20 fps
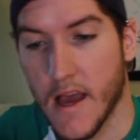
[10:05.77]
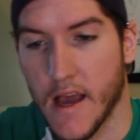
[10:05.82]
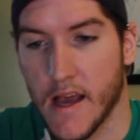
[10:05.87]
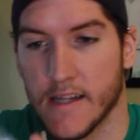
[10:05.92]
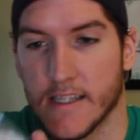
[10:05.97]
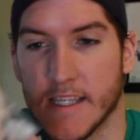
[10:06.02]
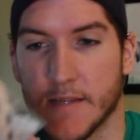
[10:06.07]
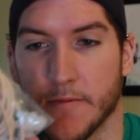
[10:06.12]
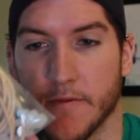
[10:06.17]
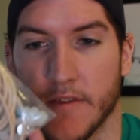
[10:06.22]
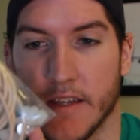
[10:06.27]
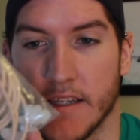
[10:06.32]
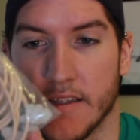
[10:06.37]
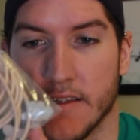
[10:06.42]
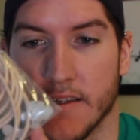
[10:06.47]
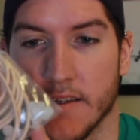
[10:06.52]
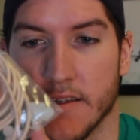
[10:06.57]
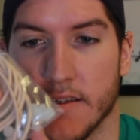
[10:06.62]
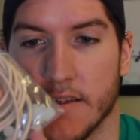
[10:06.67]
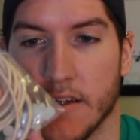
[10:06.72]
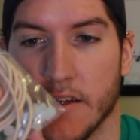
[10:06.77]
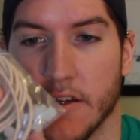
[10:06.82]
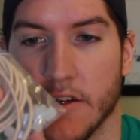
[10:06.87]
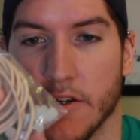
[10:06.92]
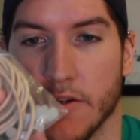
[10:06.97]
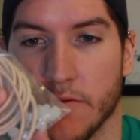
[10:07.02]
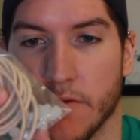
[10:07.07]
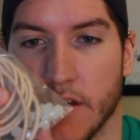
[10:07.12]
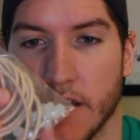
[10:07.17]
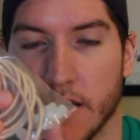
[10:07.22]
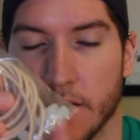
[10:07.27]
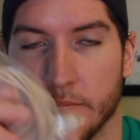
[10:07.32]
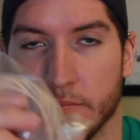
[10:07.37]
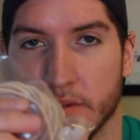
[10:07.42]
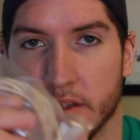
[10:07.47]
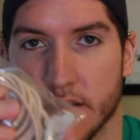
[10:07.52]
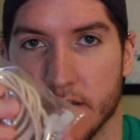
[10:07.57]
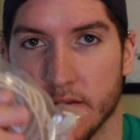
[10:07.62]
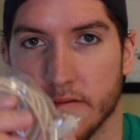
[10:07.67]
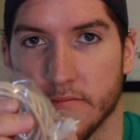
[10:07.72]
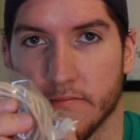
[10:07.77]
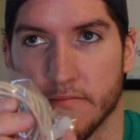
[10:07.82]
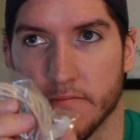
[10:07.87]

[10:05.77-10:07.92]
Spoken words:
and some of these silicone kips.